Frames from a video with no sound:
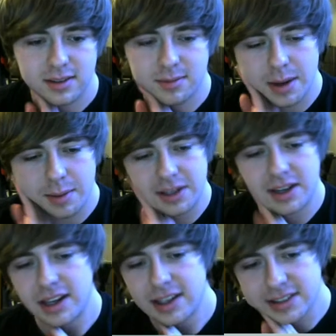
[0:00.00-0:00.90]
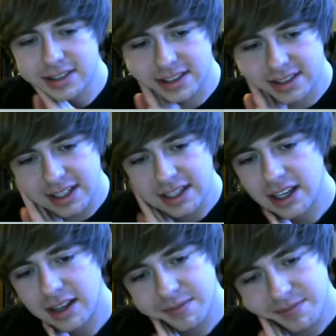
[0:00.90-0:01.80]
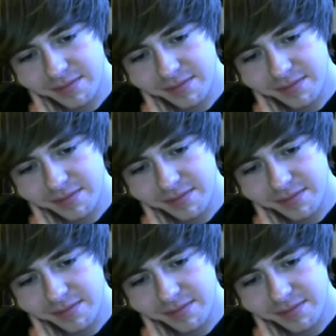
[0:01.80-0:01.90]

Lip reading: Maybe not as a CDM.